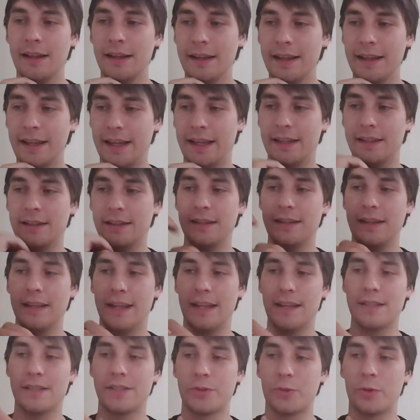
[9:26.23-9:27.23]
it it
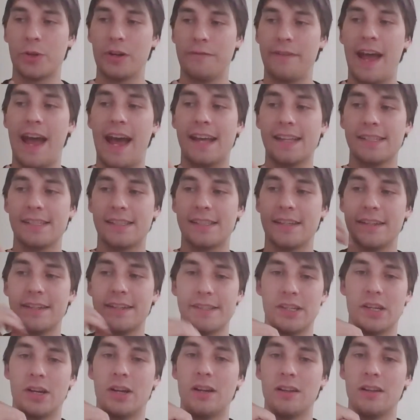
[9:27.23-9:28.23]
sort of has to
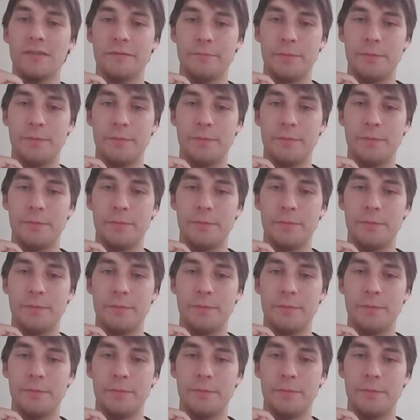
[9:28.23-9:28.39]
dissolve